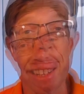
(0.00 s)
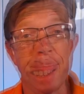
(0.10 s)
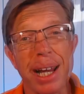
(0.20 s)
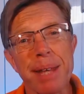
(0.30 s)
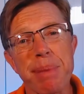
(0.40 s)

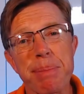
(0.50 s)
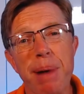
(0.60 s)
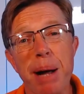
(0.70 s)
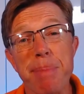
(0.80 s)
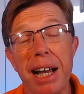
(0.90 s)
My name is
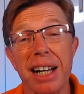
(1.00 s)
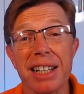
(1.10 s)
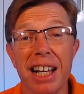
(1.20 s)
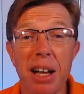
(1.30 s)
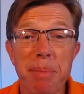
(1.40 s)
Mark Ballard
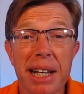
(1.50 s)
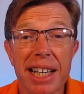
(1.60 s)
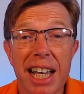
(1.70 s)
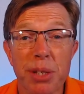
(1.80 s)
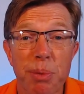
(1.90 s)
and I've been a
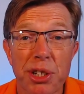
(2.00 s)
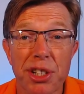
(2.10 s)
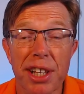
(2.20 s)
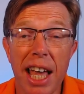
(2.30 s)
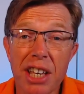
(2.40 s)
gas
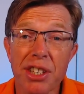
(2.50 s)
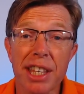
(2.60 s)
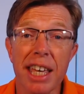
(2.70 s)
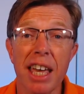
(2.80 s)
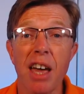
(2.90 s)
registered
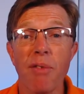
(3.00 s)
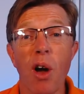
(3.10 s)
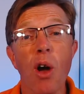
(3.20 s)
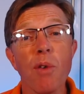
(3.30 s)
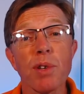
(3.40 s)
engineer for
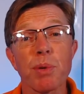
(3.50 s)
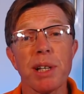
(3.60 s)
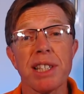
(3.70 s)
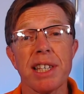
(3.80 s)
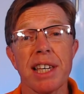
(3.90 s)
over
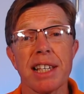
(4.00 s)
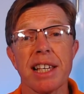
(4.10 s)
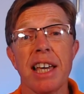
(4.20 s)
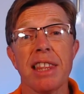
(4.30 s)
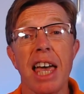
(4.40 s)
20 years.
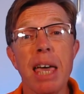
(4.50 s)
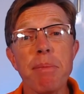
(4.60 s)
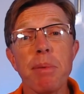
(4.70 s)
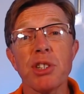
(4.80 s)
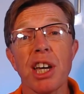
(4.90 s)
The aim
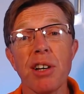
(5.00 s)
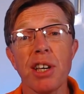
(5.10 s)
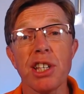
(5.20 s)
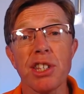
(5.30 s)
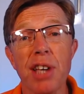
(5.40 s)
of my channel
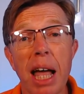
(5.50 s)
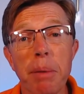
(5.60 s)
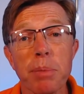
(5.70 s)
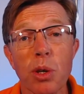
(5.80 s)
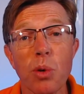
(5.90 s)
is to
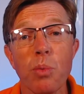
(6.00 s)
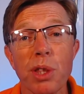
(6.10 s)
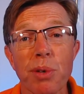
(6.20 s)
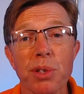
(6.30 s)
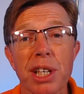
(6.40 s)
help you
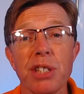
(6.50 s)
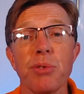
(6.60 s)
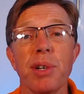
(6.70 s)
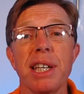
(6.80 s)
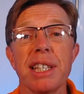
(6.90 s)
with your
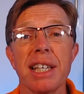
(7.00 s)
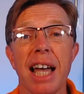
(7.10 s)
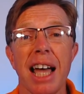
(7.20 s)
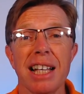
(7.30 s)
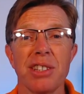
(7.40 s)
central heating
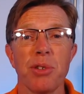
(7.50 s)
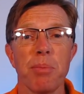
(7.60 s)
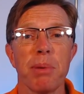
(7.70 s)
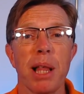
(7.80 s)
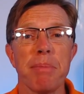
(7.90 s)
and your
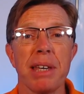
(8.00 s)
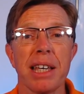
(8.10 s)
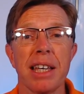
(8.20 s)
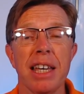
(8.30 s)
plumbing.